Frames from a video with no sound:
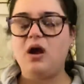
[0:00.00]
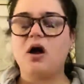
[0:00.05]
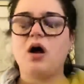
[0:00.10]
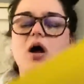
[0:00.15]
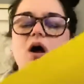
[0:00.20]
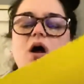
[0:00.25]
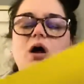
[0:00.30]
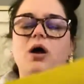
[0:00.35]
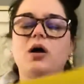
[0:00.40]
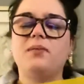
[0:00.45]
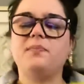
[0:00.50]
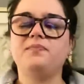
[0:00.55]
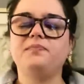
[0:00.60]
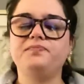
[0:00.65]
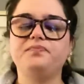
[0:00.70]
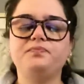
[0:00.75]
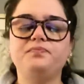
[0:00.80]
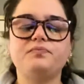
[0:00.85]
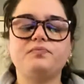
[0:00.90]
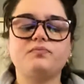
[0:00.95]
You
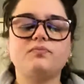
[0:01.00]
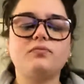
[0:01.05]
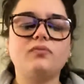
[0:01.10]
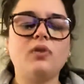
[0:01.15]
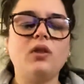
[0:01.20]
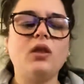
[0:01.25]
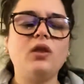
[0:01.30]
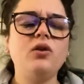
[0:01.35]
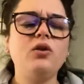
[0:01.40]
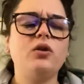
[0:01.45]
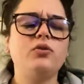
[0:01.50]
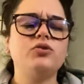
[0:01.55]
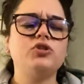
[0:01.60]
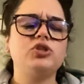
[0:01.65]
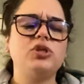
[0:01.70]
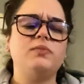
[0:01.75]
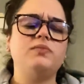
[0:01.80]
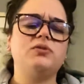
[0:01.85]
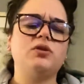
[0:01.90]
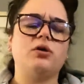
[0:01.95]
know,
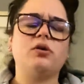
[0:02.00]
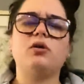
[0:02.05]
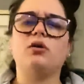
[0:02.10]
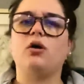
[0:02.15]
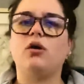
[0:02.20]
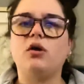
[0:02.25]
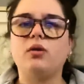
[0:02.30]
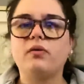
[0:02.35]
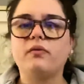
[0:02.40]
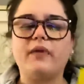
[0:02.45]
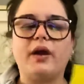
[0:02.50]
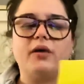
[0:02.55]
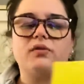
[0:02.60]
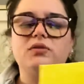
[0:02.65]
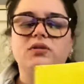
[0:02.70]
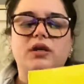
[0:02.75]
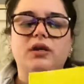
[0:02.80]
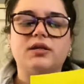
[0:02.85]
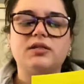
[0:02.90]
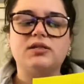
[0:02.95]
shapes are all around
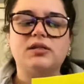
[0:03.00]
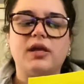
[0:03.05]
us.